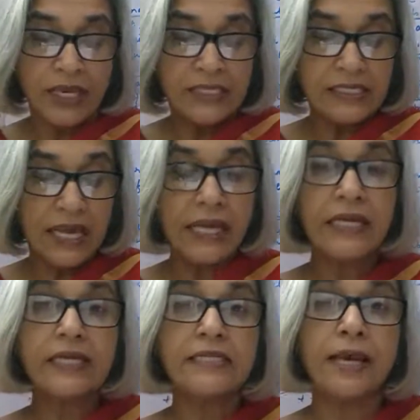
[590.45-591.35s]
Second
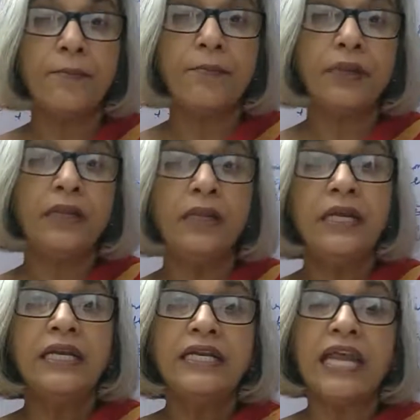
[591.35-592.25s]
example,
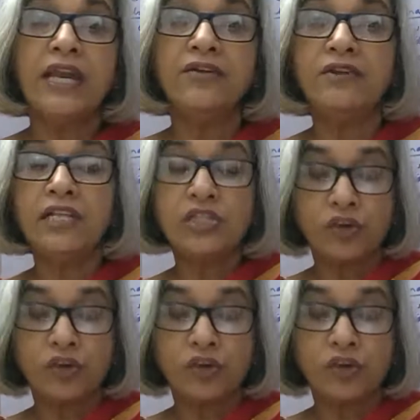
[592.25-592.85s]
tendrils